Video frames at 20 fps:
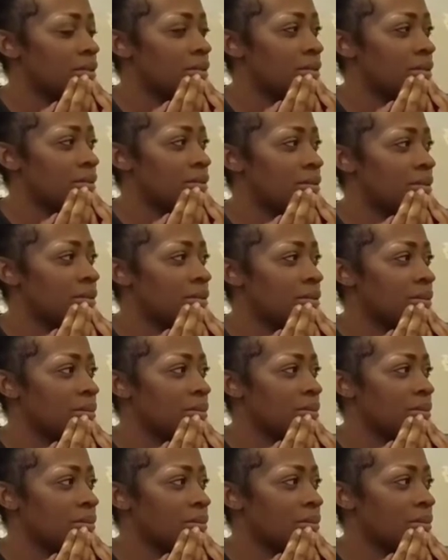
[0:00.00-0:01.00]

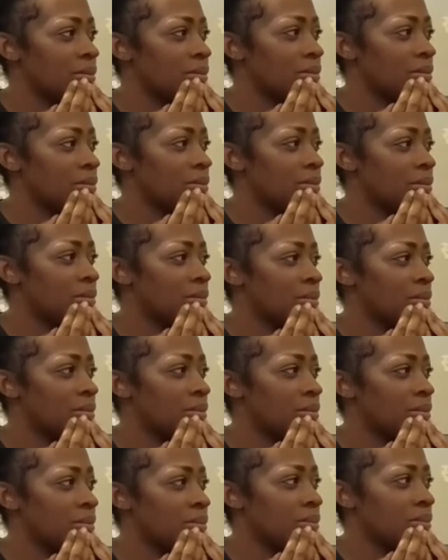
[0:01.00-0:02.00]

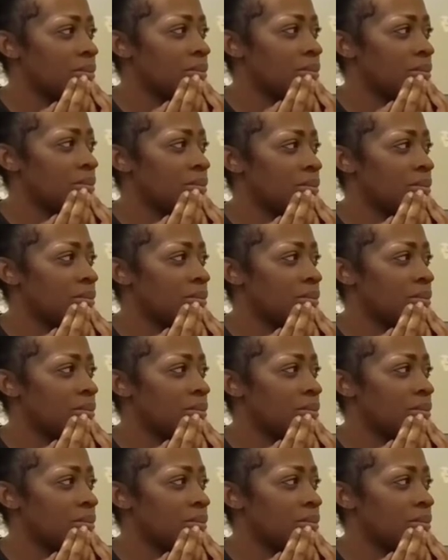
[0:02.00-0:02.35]
(not speaking)